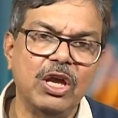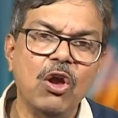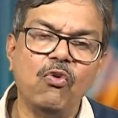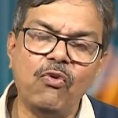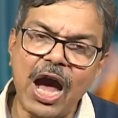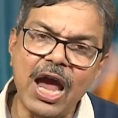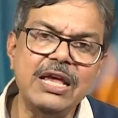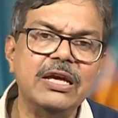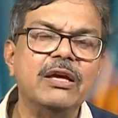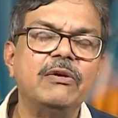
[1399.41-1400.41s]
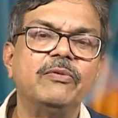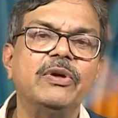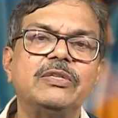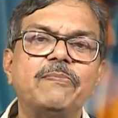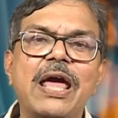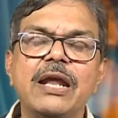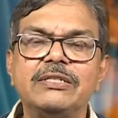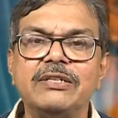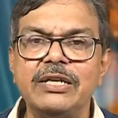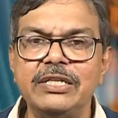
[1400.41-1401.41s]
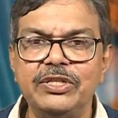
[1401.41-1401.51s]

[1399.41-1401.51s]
why the planned strategy